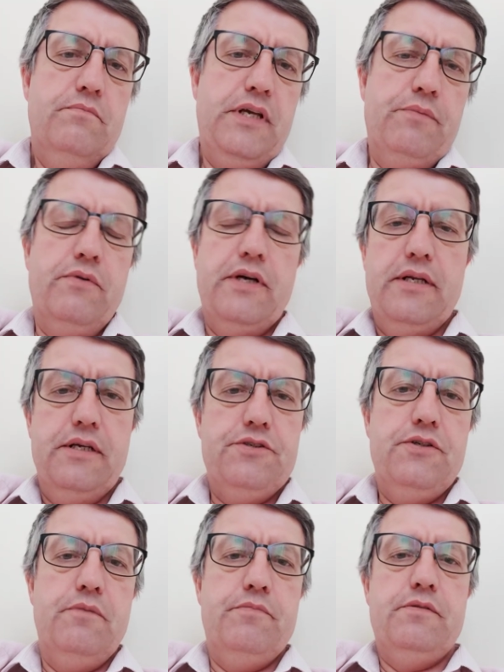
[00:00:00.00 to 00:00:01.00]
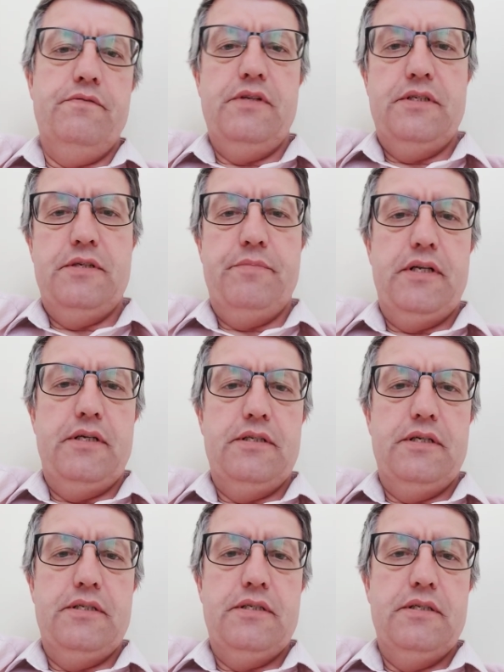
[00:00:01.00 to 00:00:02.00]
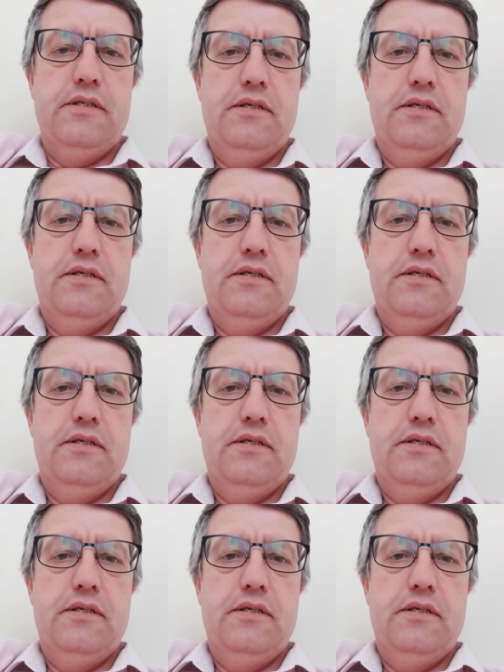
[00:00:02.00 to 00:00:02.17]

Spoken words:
people getting jobs with disabilities.